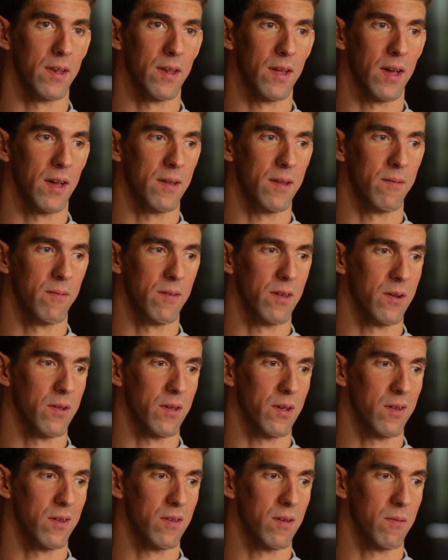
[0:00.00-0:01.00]
I, you know,
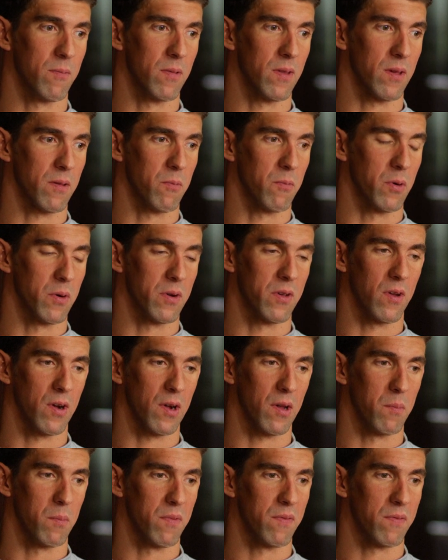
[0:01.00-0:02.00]
like you said, like we were
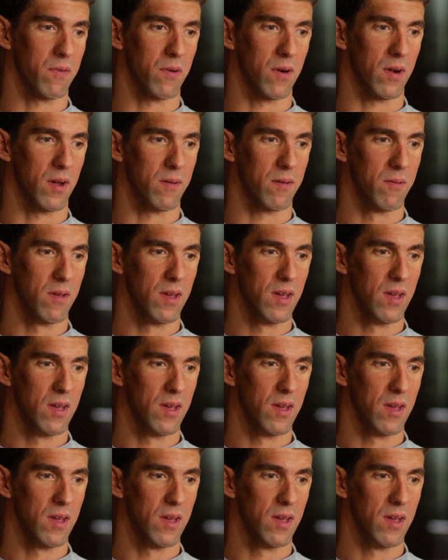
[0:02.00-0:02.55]
talking before, I,